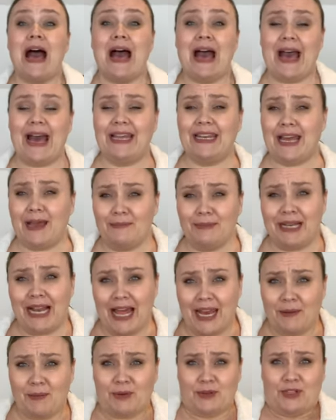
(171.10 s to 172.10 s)
And I'm
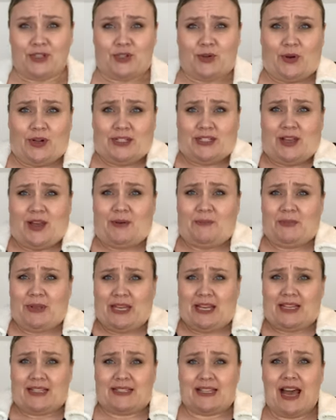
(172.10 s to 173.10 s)
glad I put the shorts on
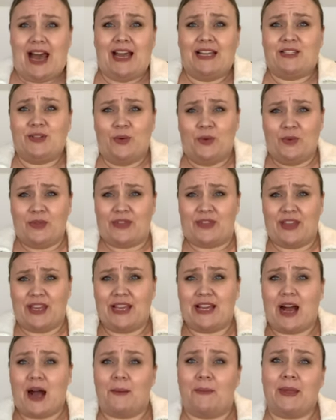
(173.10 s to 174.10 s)
because I don't
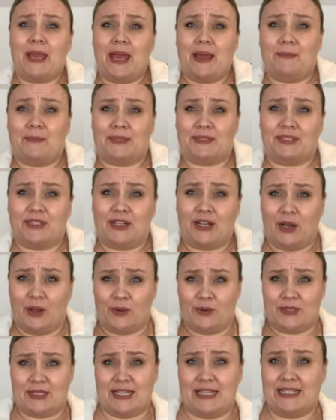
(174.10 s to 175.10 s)
think I'll be able to
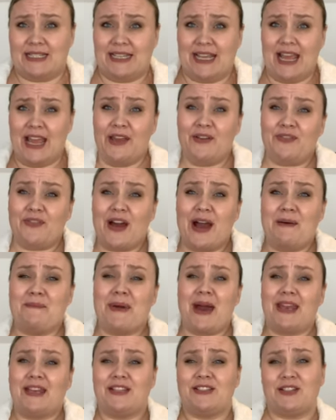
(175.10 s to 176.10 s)
close this. If I
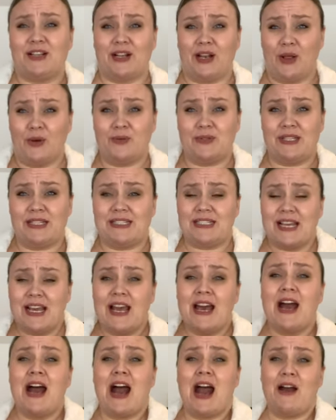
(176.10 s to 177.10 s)
manage to close it,
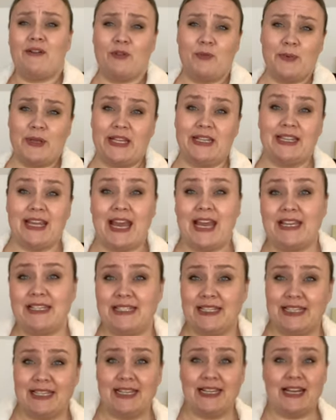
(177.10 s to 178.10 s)
I will be encased
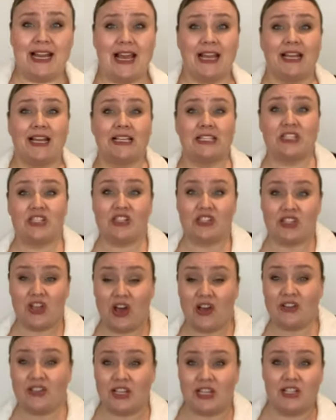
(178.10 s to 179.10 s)
in it like a
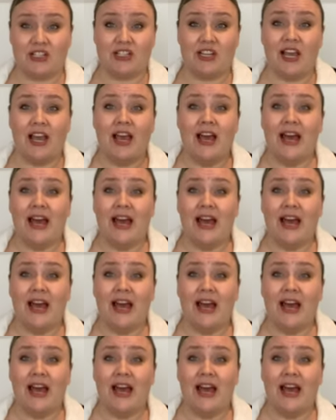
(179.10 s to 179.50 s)
sausage.